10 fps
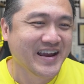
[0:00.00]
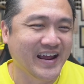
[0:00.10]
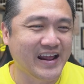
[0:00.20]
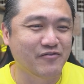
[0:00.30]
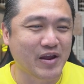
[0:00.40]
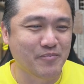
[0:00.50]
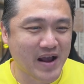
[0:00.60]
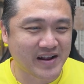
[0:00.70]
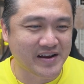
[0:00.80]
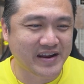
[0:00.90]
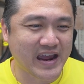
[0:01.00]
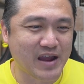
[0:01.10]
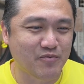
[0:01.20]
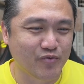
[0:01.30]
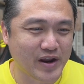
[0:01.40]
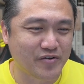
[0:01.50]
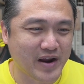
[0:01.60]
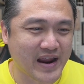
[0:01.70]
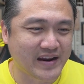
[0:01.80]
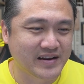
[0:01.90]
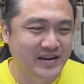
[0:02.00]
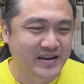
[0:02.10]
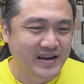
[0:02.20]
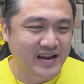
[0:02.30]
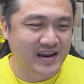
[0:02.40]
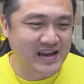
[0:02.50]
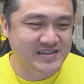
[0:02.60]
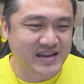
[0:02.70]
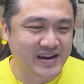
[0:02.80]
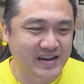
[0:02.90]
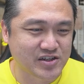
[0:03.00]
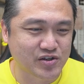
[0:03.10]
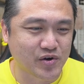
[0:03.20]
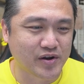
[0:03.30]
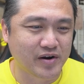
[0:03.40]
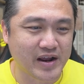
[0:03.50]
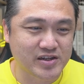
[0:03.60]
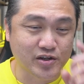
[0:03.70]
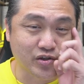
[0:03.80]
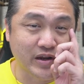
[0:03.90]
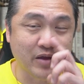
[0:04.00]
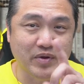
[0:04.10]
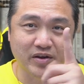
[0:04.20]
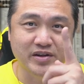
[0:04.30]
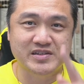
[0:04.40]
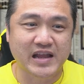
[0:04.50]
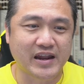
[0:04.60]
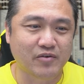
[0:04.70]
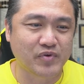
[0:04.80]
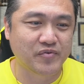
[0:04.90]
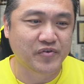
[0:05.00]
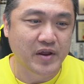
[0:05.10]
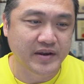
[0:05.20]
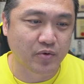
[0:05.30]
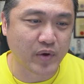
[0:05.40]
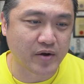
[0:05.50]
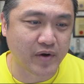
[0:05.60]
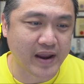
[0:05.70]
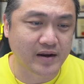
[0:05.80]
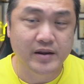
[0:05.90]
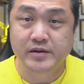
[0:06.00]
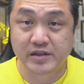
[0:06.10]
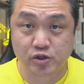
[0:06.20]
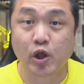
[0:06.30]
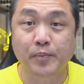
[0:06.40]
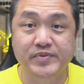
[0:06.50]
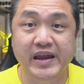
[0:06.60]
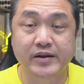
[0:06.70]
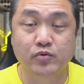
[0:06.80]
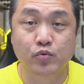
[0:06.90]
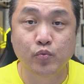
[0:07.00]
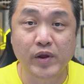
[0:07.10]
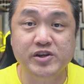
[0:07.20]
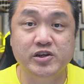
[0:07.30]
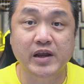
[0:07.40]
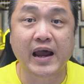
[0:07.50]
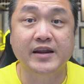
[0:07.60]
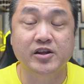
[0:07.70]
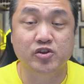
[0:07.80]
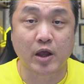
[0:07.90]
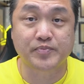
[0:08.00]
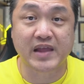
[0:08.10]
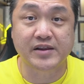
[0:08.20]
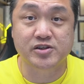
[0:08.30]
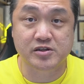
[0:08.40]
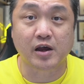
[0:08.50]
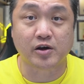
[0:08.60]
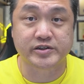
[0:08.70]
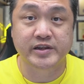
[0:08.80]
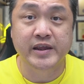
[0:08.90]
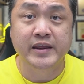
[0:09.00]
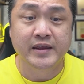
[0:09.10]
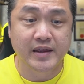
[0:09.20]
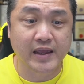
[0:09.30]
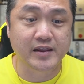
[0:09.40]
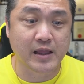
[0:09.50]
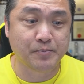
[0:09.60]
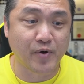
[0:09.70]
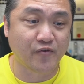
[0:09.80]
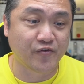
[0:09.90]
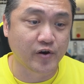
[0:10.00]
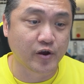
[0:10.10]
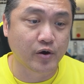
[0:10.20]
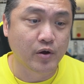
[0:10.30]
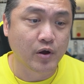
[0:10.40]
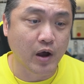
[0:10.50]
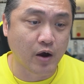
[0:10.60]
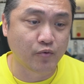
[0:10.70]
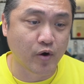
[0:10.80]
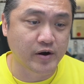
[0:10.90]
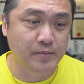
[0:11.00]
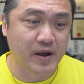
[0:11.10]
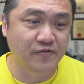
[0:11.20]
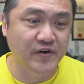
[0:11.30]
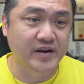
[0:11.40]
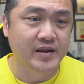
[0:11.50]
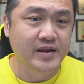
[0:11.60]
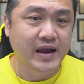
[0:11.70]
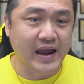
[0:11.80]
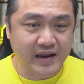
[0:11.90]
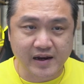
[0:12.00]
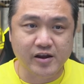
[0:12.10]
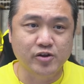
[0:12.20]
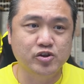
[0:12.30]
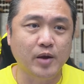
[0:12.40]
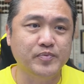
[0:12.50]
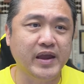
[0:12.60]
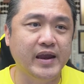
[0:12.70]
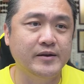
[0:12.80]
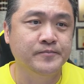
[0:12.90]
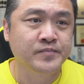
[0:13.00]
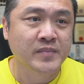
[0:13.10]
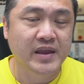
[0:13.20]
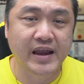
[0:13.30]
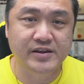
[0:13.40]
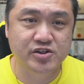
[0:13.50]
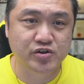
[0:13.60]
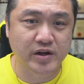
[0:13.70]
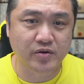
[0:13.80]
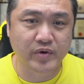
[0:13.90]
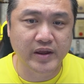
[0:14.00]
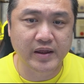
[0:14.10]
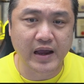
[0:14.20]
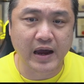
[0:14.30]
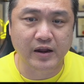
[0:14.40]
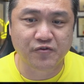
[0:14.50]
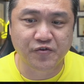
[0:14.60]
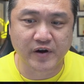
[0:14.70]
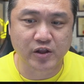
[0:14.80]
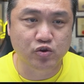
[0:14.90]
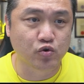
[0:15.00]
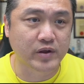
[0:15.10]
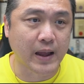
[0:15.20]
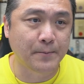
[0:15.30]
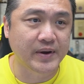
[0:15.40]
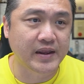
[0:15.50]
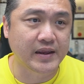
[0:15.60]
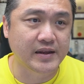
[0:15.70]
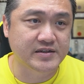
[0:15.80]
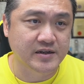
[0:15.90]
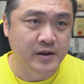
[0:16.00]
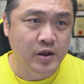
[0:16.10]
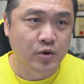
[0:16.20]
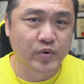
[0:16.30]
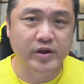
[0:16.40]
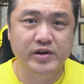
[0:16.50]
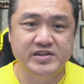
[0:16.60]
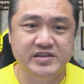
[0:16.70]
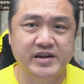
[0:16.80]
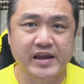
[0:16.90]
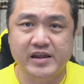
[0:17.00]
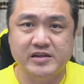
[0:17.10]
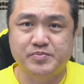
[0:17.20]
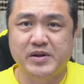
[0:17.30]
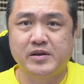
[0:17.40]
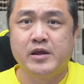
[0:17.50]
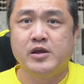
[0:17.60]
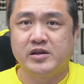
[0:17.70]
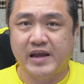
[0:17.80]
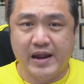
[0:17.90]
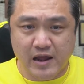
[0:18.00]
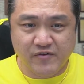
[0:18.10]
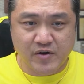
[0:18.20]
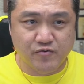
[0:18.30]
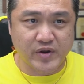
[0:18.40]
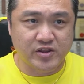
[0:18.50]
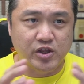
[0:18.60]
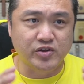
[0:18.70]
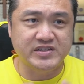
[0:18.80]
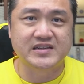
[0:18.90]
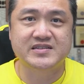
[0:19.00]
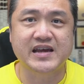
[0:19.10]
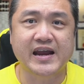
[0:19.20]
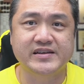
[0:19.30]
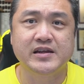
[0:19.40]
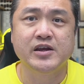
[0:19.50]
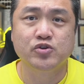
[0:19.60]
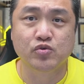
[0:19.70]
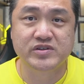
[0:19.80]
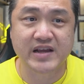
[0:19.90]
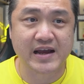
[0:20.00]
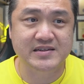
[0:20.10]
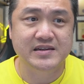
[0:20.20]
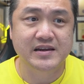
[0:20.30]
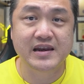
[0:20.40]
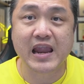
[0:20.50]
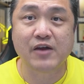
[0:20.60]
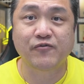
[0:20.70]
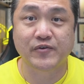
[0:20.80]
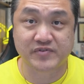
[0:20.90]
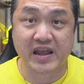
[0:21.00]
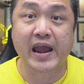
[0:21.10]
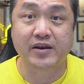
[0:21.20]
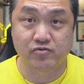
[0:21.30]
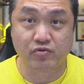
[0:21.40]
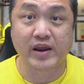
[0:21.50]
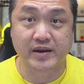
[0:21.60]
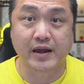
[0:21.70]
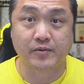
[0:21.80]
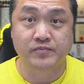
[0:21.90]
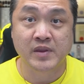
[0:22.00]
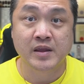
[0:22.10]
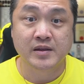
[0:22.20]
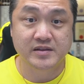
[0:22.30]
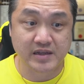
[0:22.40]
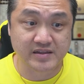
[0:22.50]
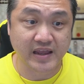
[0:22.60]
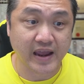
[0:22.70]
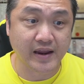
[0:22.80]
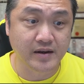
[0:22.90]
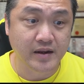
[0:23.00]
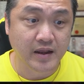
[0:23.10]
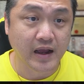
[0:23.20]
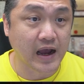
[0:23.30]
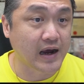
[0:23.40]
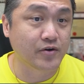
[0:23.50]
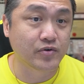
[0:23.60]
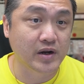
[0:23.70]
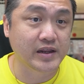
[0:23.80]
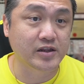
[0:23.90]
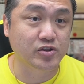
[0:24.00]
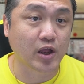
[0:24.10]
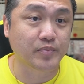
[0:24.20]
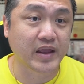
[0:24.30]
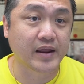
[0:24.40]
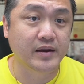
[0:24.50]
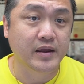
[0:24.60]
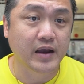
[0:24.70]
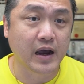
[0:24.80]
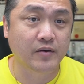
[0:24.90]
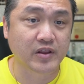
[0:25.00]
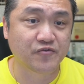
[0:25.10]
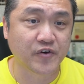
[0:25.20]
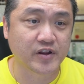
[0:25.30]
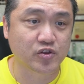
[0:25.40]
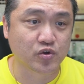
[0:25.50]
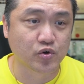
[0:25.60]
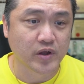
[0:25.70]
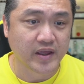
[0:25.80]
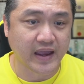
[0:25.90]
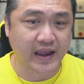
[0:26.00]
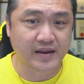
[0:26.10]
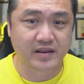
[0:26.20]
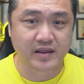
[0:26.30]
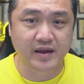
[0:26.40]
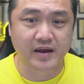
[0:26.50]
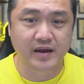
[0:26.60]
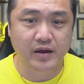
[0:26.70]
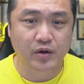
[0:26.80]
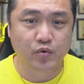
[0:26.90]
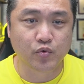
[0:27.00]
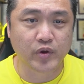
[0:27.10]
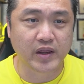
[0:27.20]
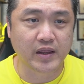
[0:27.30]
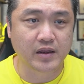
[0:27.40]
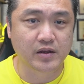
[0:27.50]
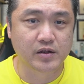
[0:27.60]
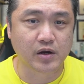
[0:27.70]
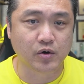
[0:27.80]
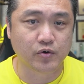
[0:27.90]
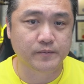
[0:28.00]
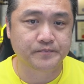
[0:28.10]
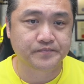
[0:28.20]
And then we have market cap, weight rank, last done, and so on, all right? So today we're going to start off with the weight rank, the top 10. Which are the top 10 stocks in the portfolio of Warren Buffett? I click on top 10, and straight away out of 42 companies, we're going to see that it has been kind of reduced in size to just left with 10 right now. The 10 are really the top 10 out of the 42, and here we go.